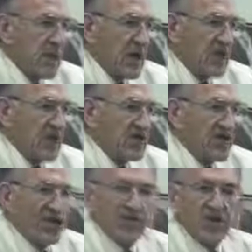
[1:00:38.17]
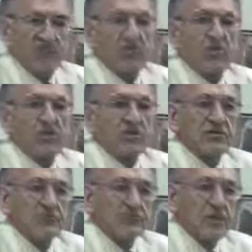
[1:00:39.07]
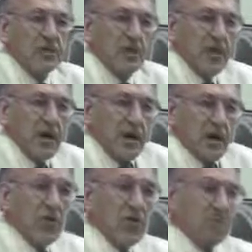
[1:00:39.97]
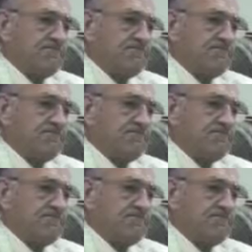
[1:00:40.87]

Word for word: Every generation blows it.